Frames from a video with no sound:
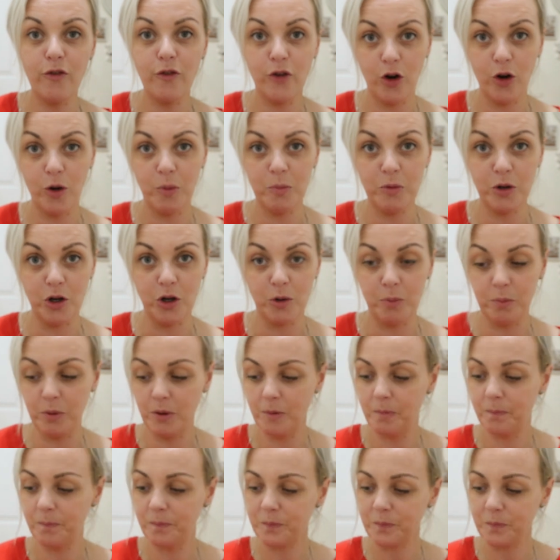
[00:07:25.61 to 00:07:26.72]
formed up.
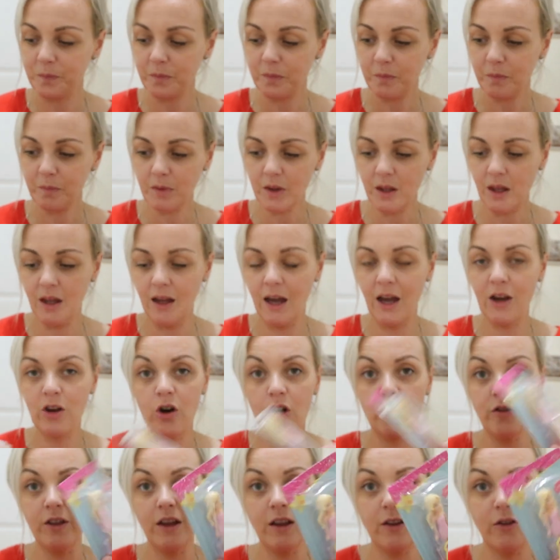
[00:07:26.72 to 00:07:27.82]
I
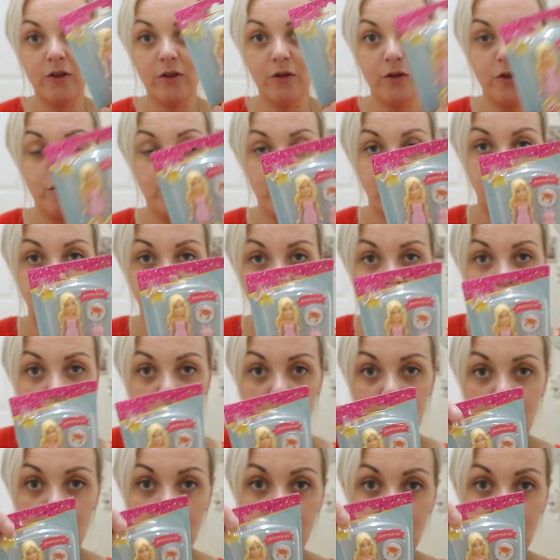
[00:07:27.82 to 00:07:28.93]
got this for Rita,